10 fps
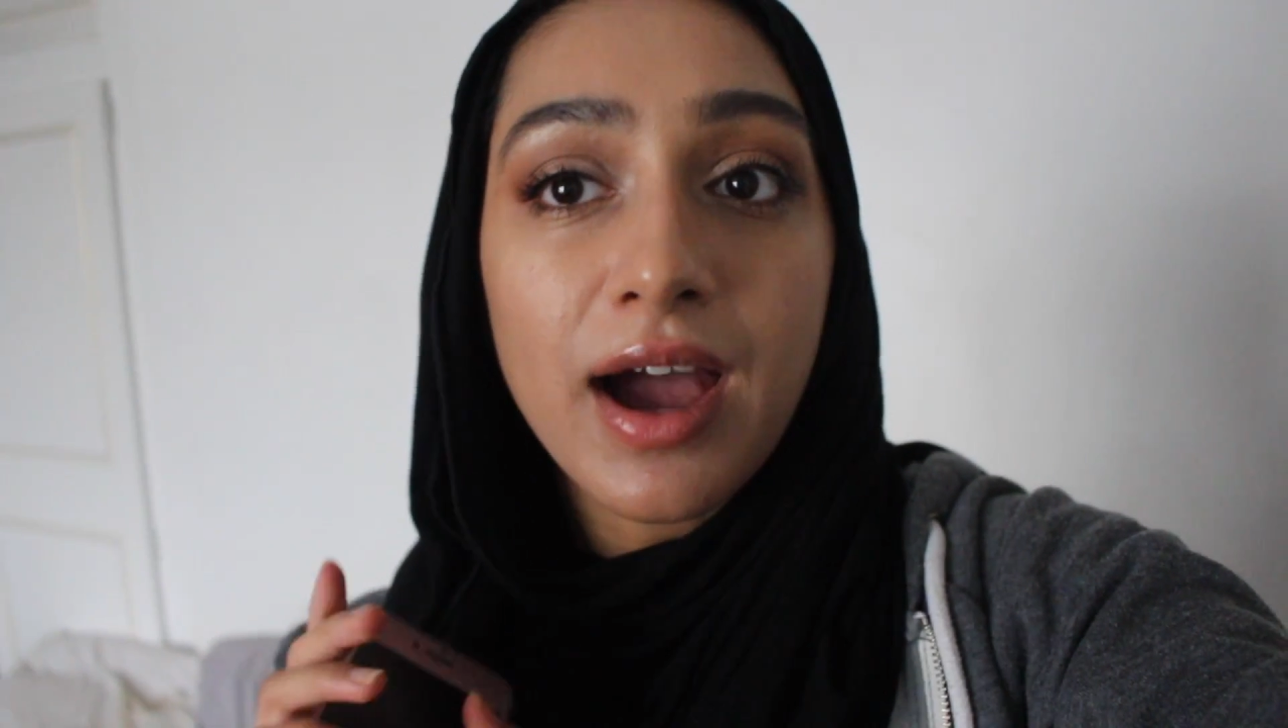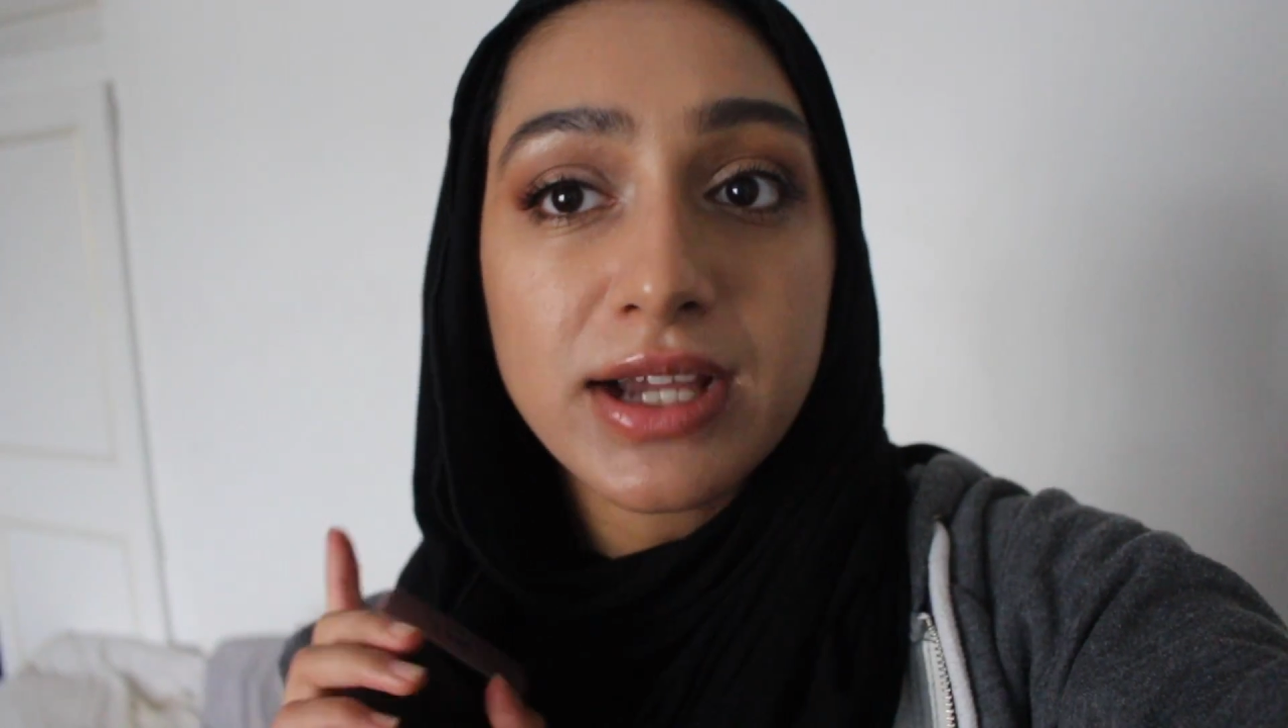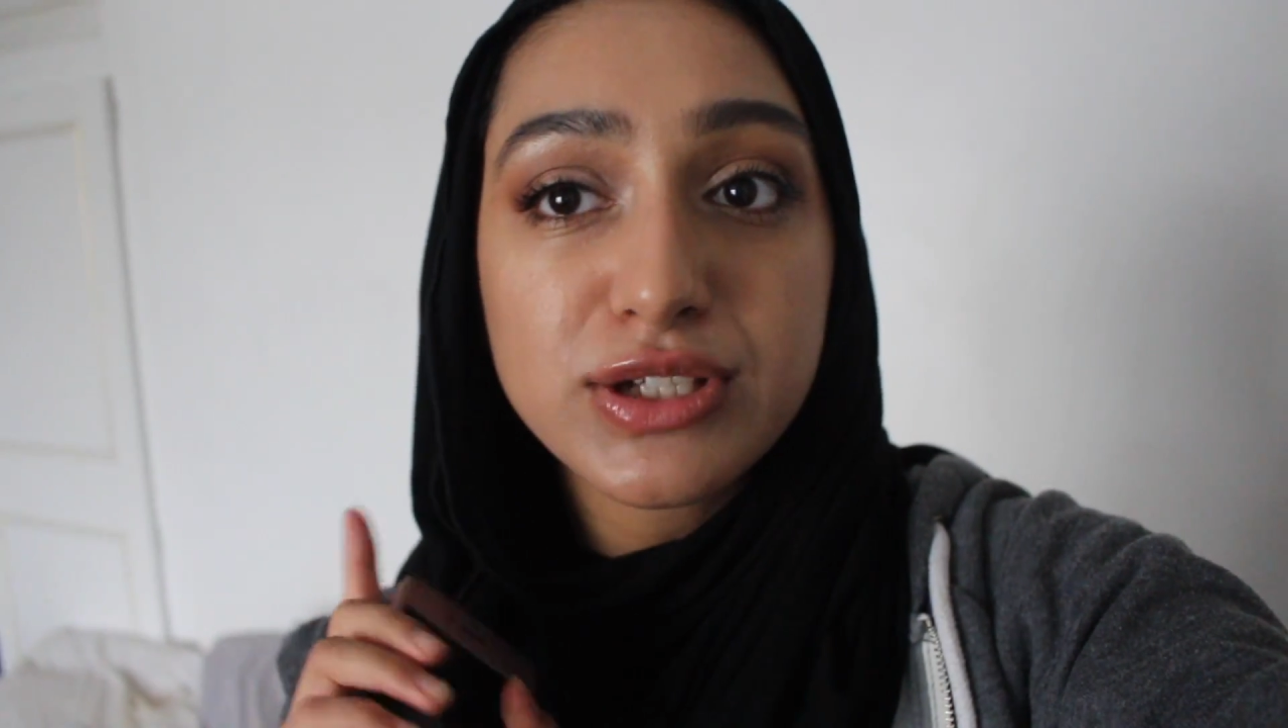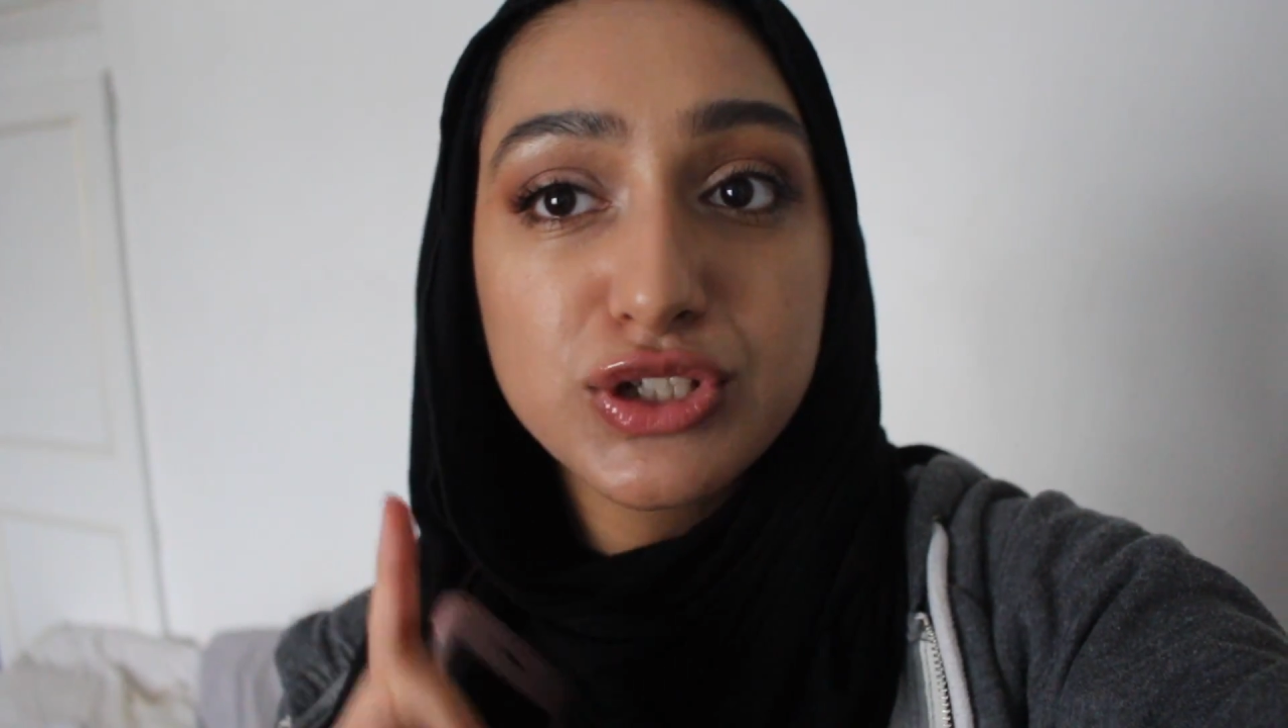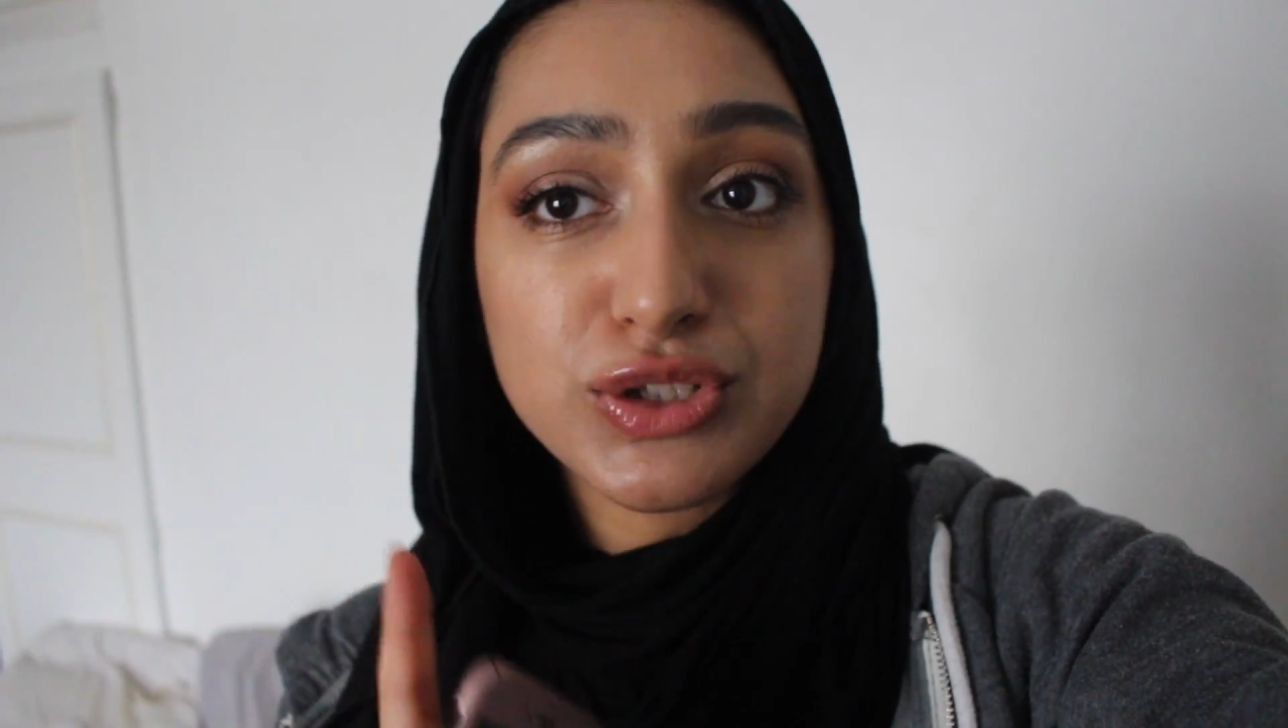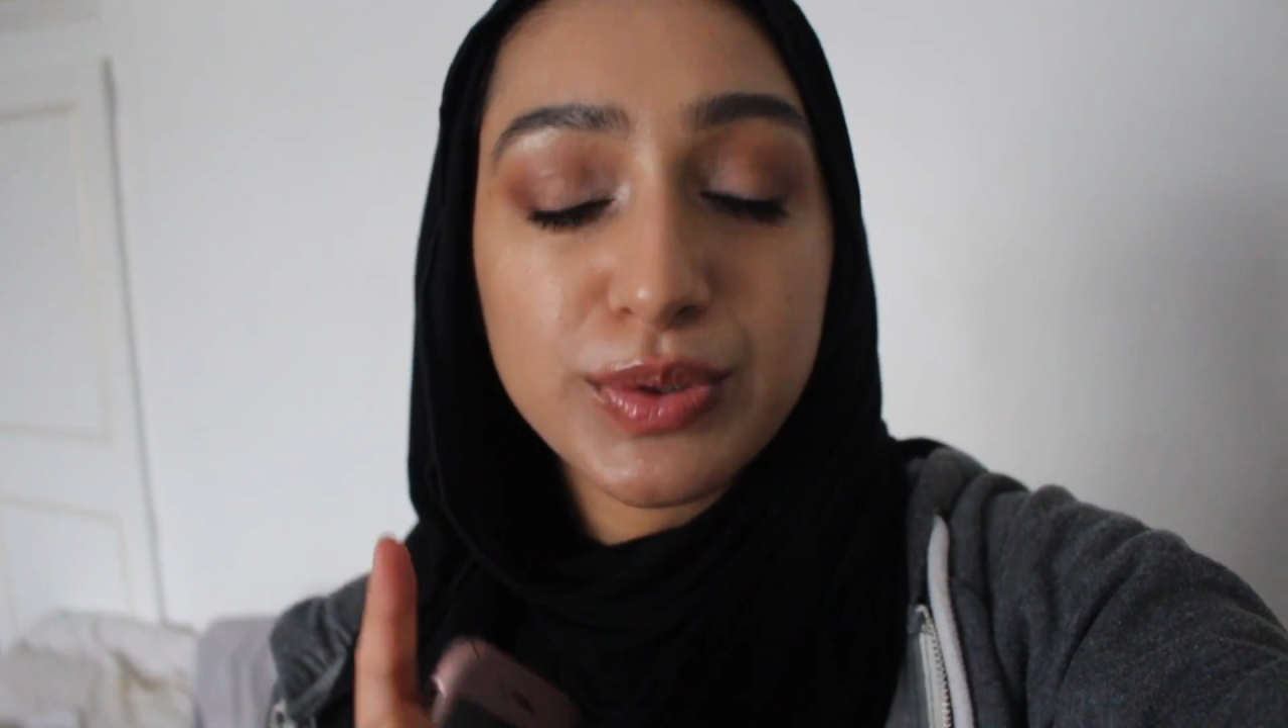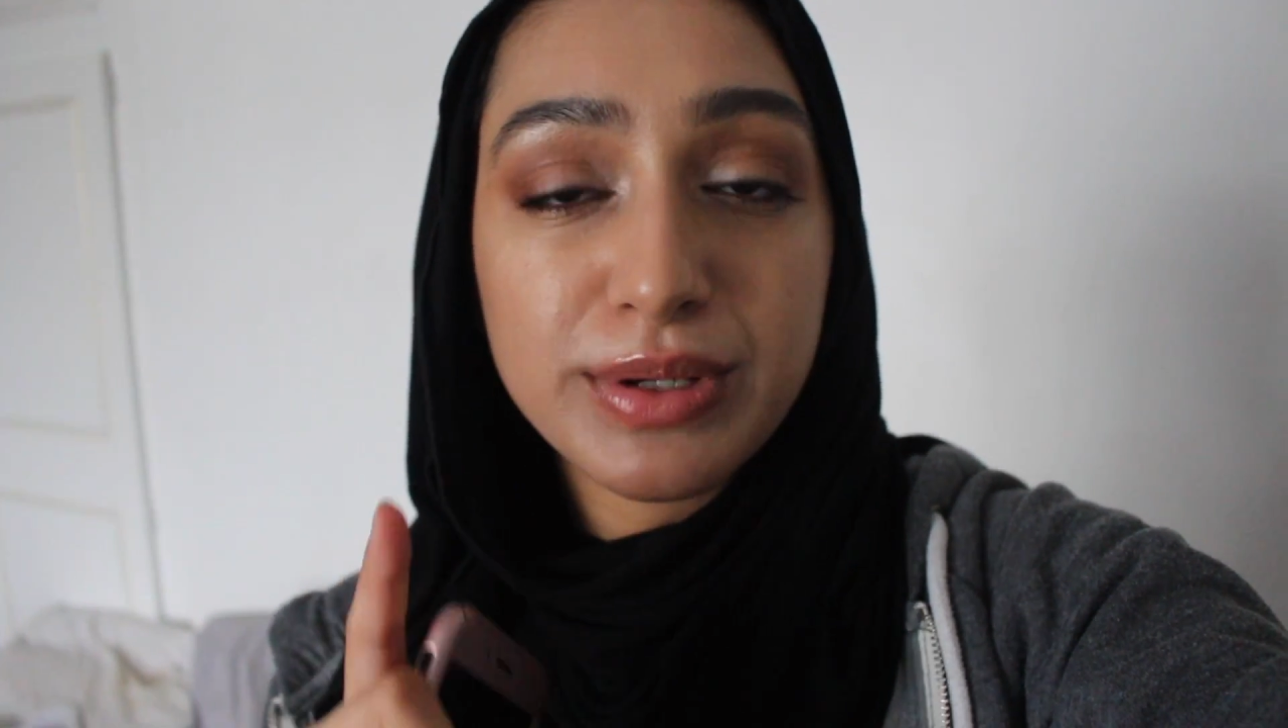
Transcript: I do